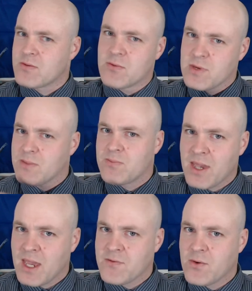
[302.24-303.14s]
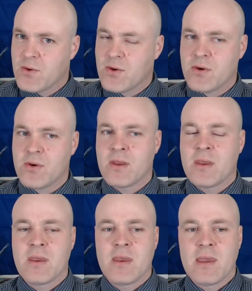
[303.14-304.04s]
were really bad for her
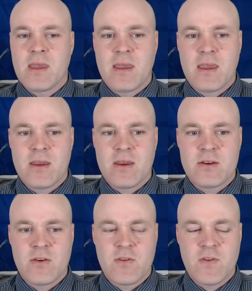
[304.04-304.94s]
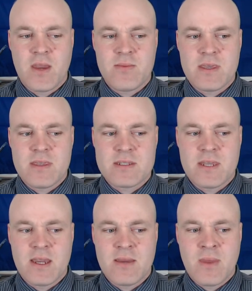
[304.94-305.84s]
and her family at that
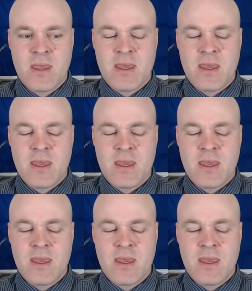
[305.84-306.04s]
time.